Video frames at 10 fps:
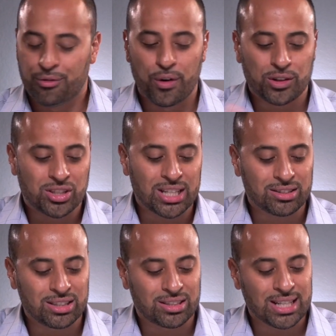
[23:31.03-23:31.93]
verse
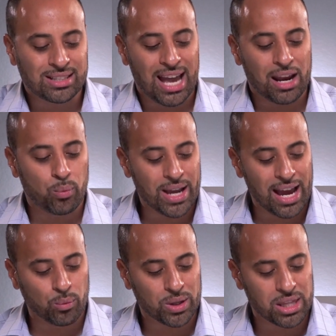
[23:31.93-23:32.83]
66, and we
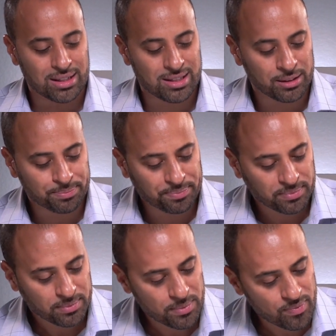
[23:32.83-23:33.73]
end with this.
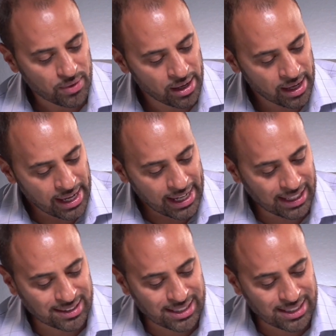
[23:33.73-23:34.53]
It